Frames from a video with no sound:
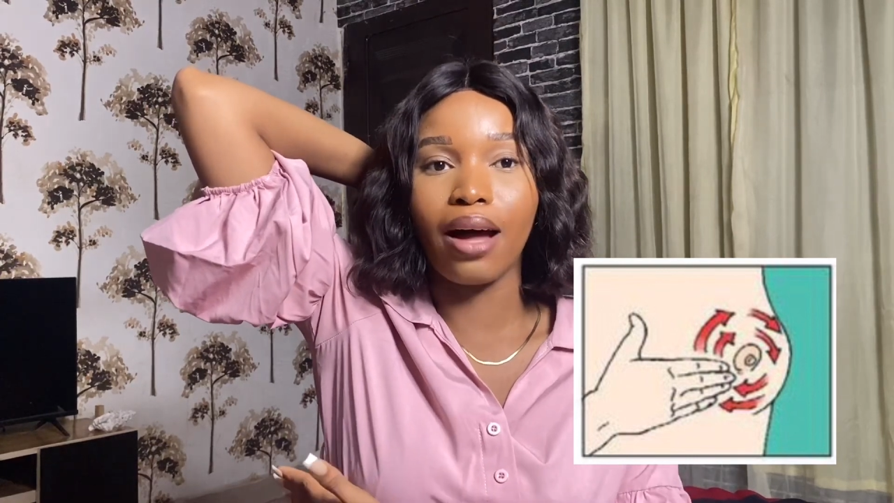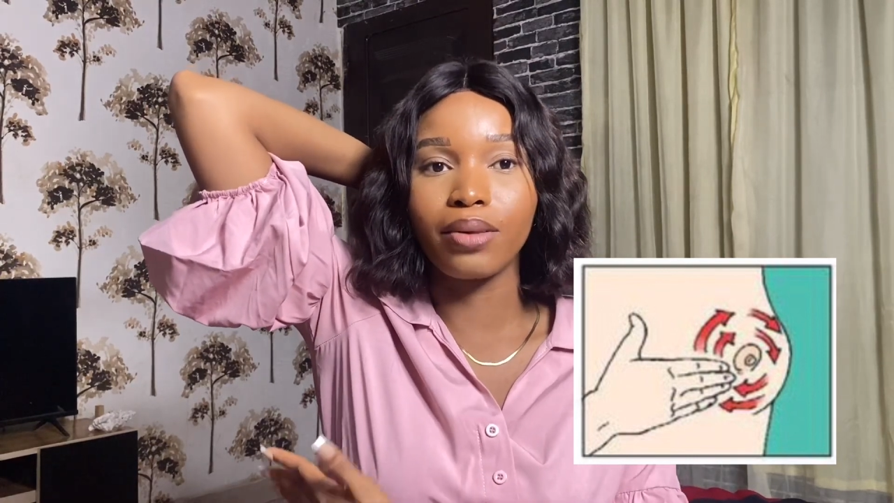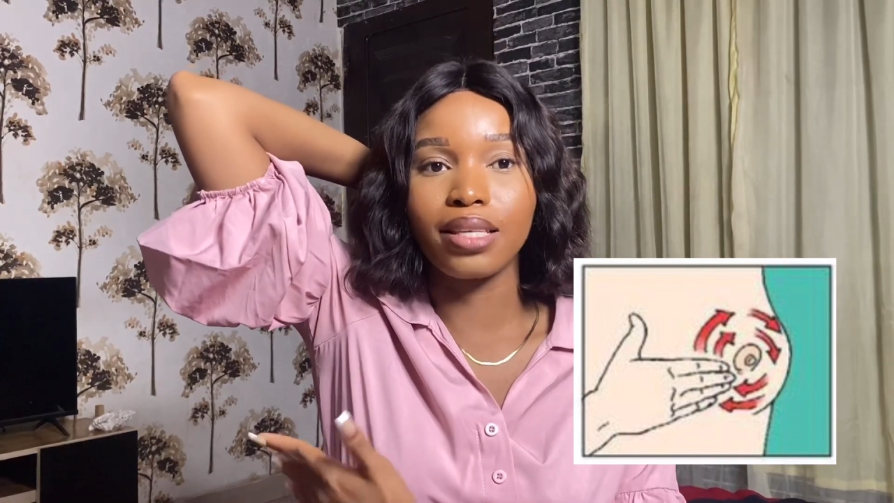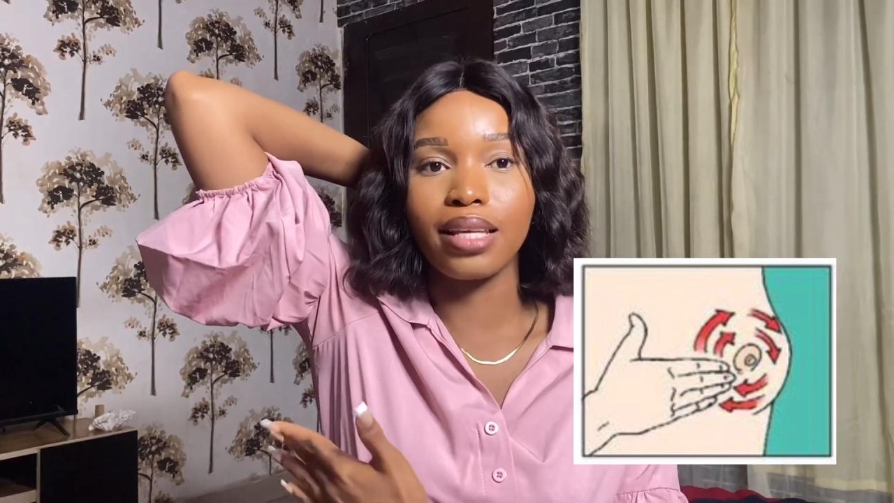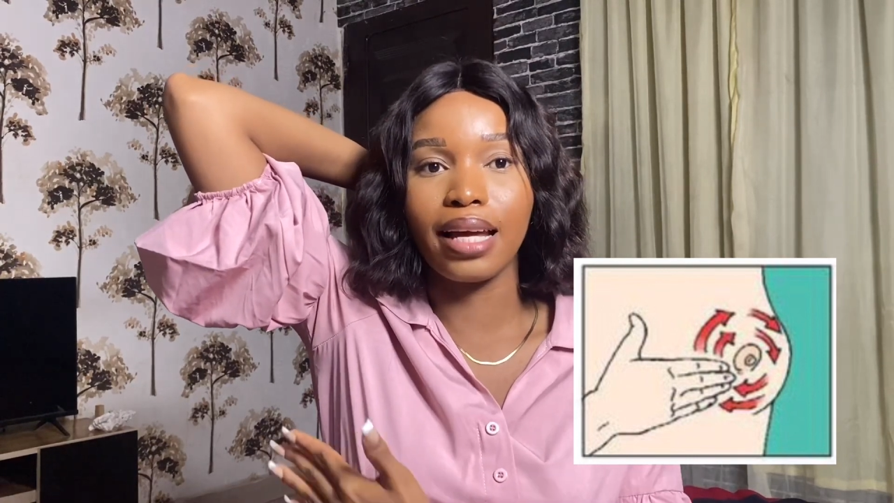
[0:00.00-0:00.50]

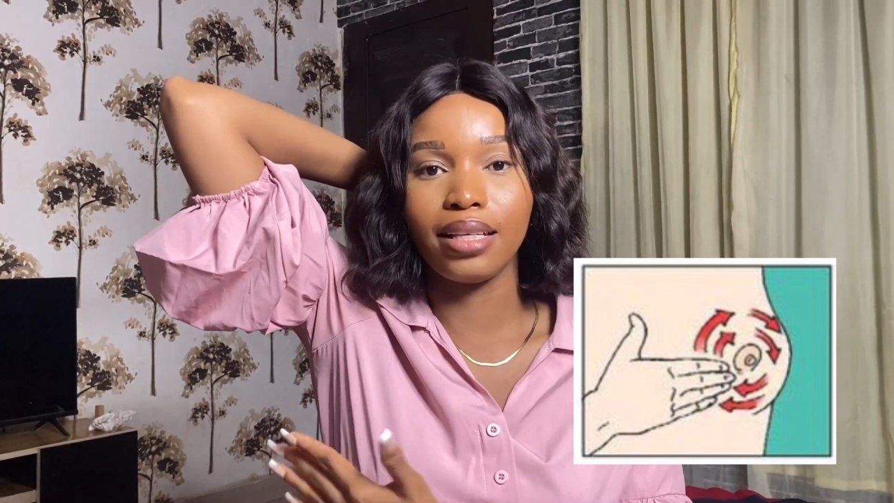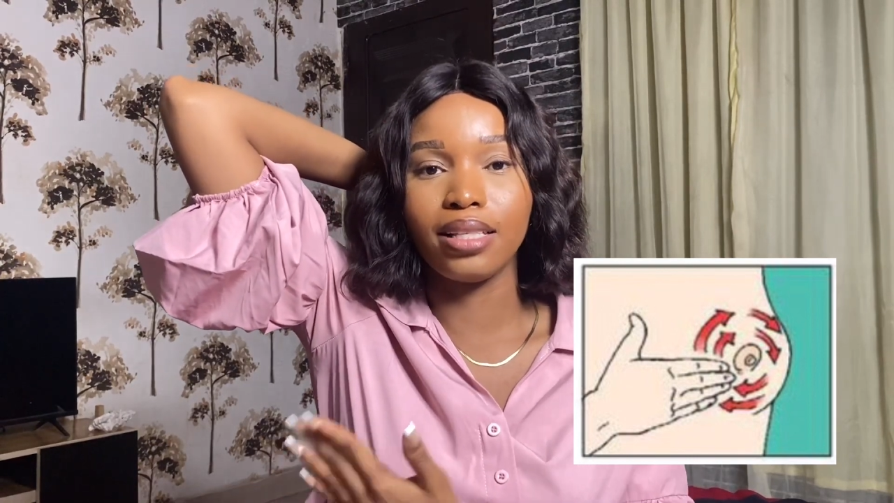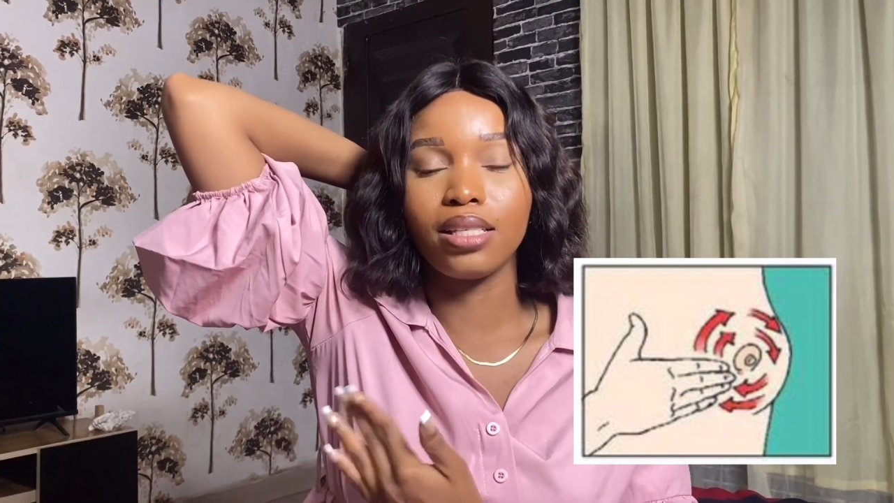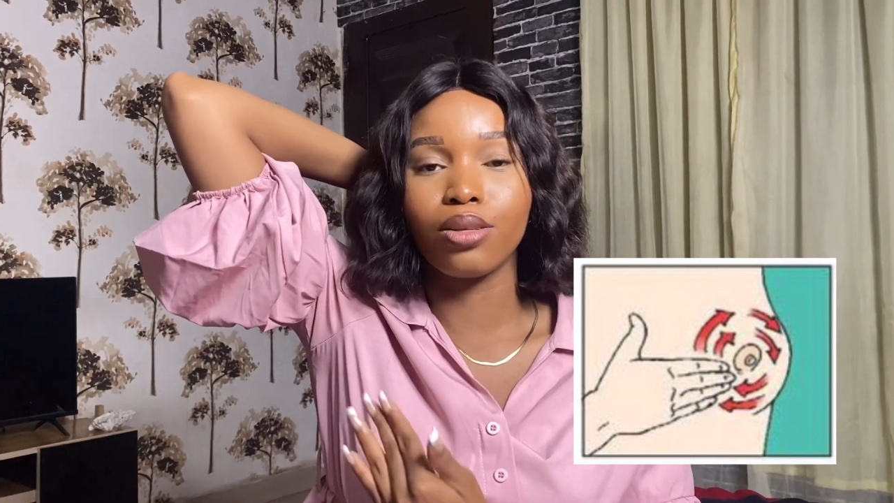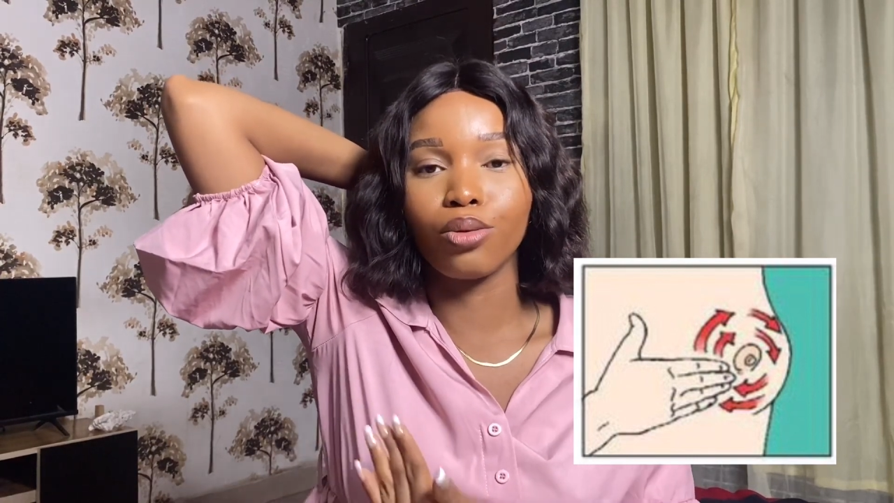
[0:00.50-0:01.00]
outside
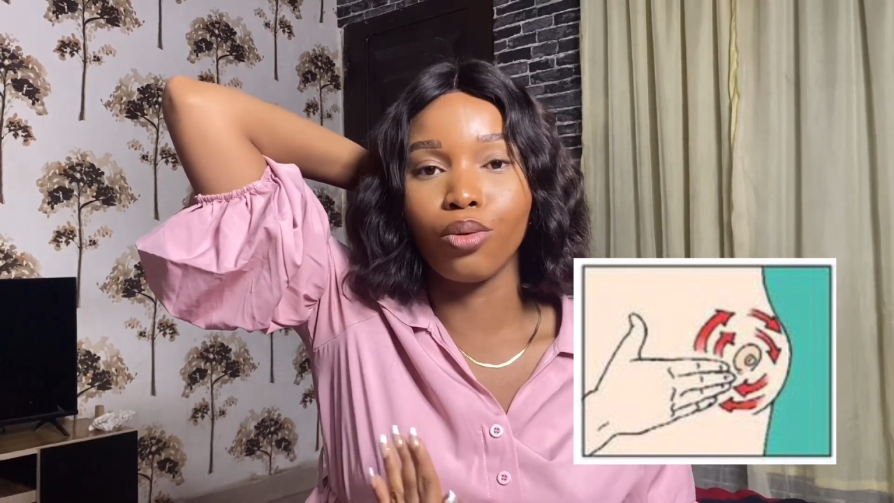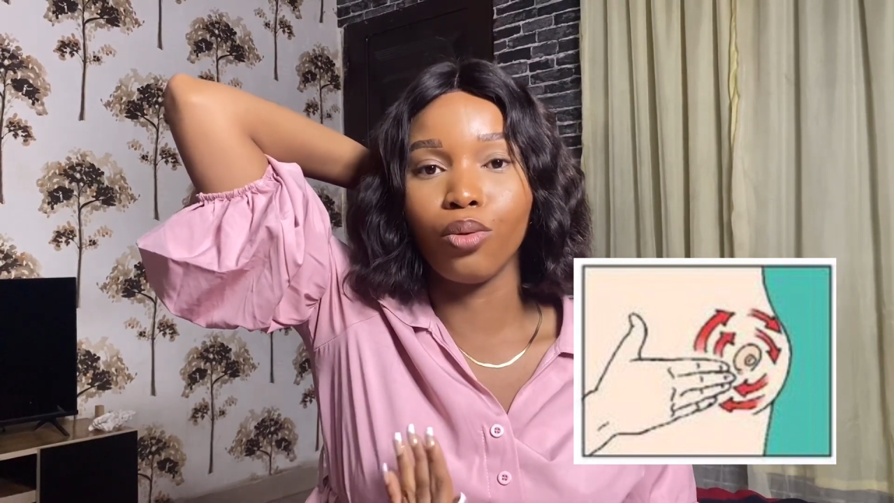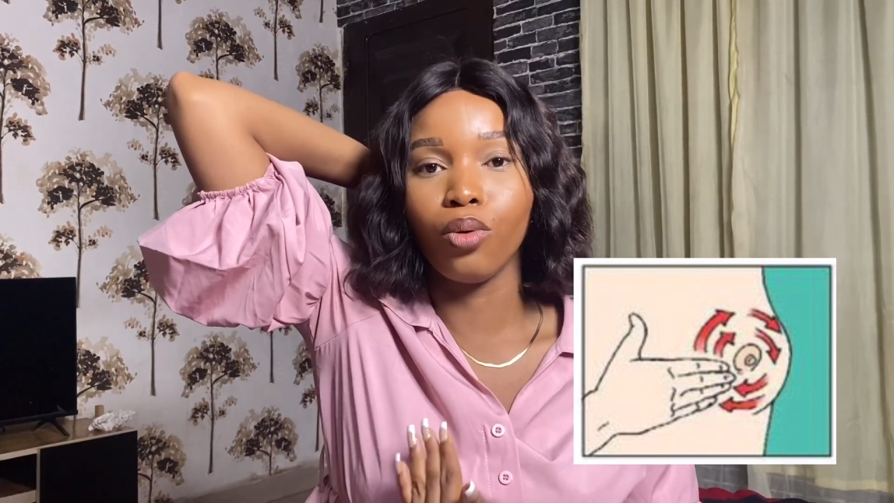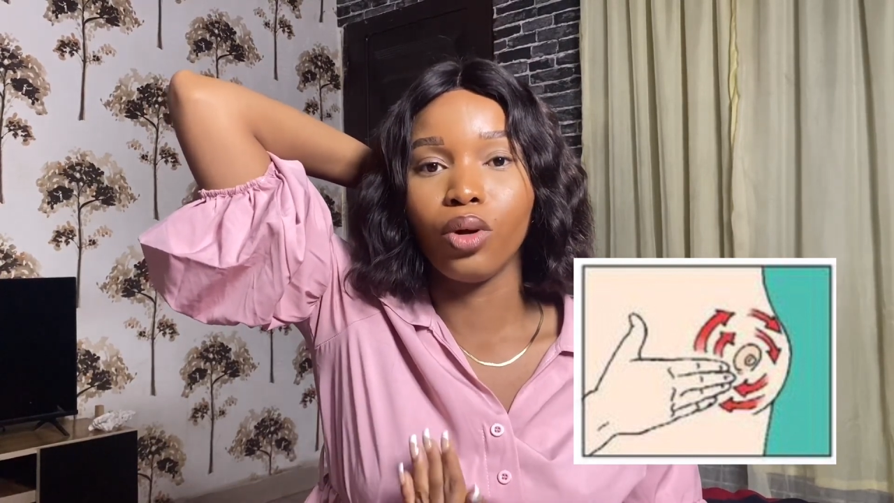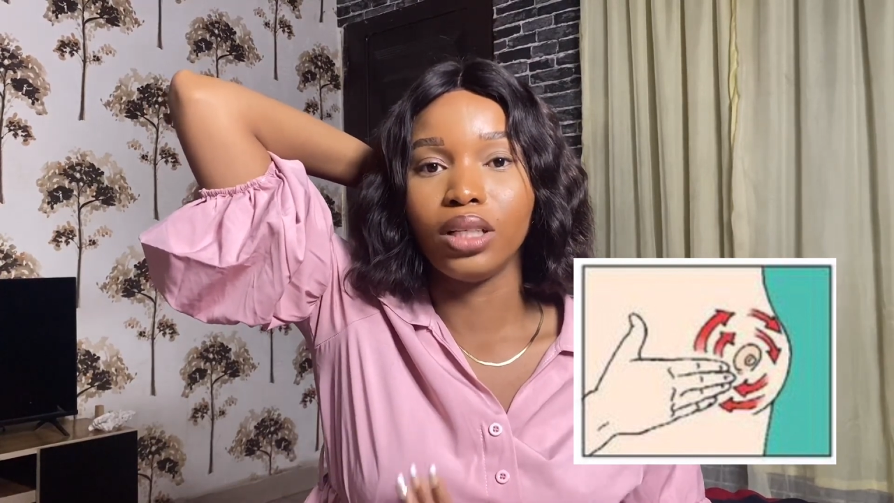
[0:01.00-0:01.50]

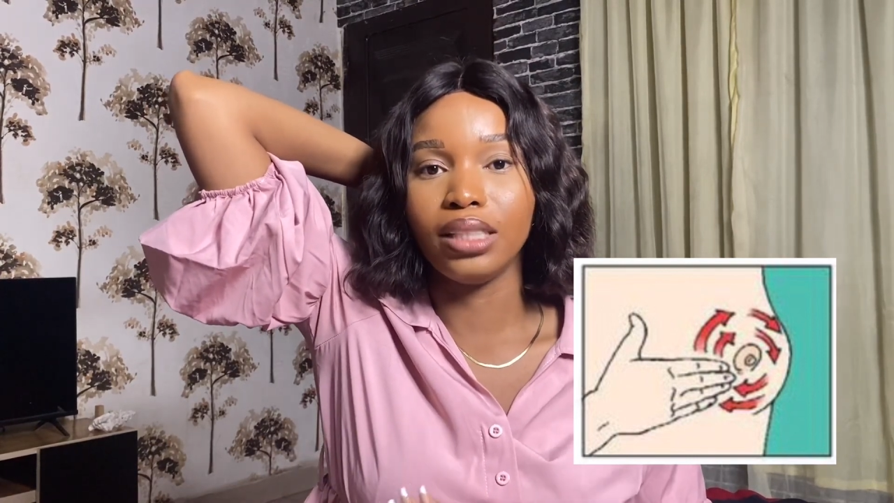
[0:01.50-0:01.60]
to